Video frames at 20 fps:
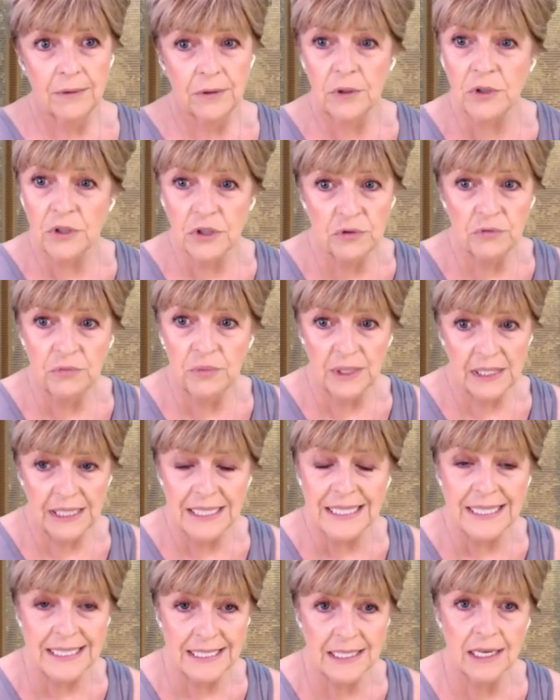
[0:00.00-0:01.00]
got to
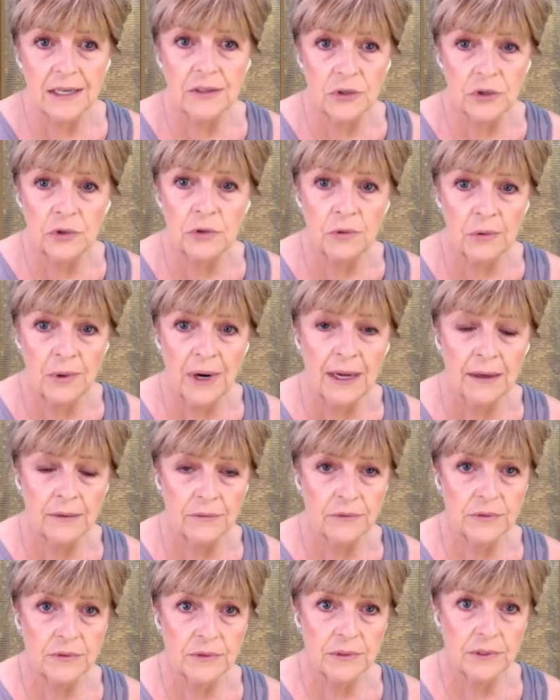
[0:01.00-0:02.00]
really stand your
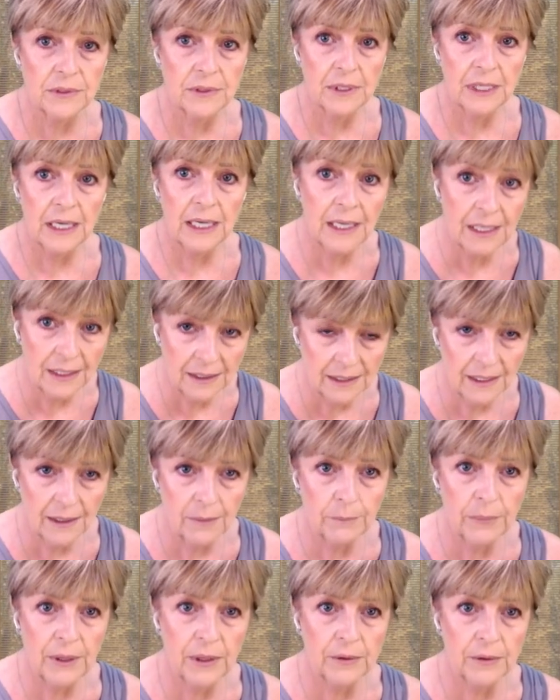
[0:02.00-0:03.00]
ground in
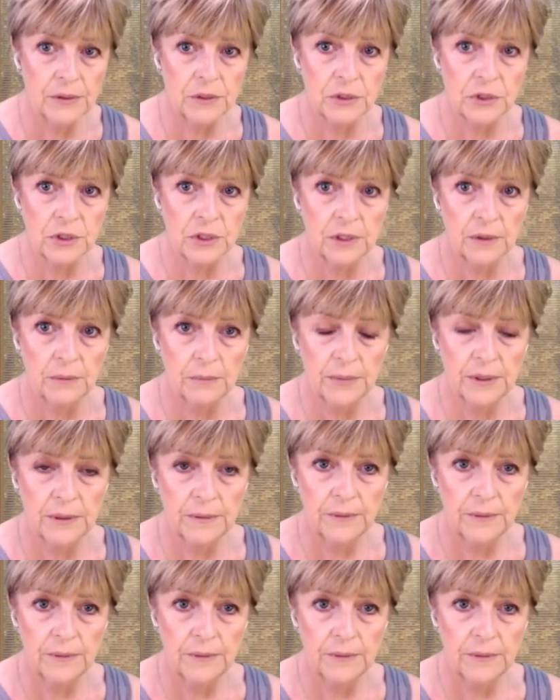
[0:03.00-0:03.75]
that partnership.